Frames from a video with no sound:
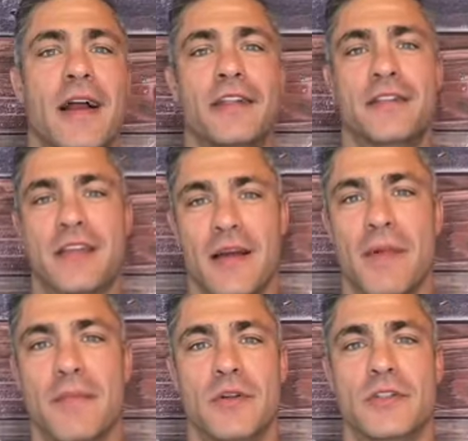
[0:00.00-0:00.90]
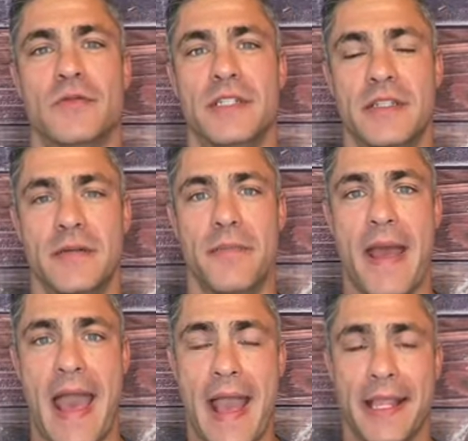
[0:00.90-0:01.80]
just got my most recent
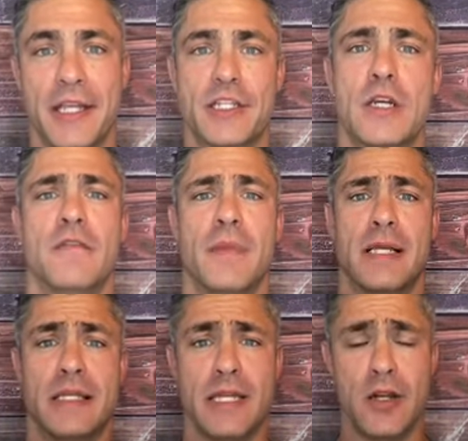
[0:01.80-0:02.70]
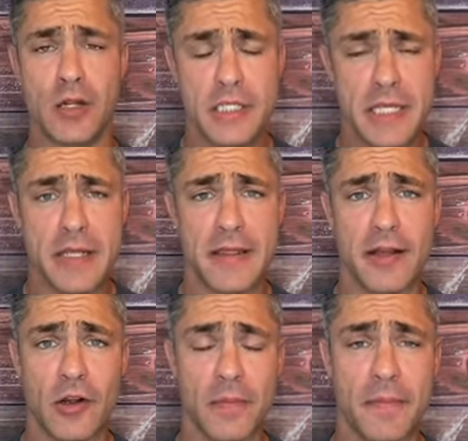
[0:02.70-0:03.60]
package of my TRT
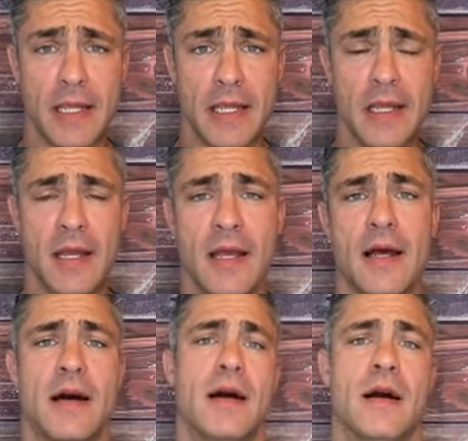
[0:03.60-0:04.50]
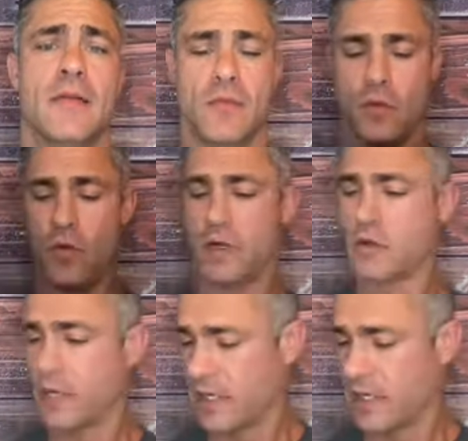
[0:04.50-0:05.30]
therapy. Um, one quick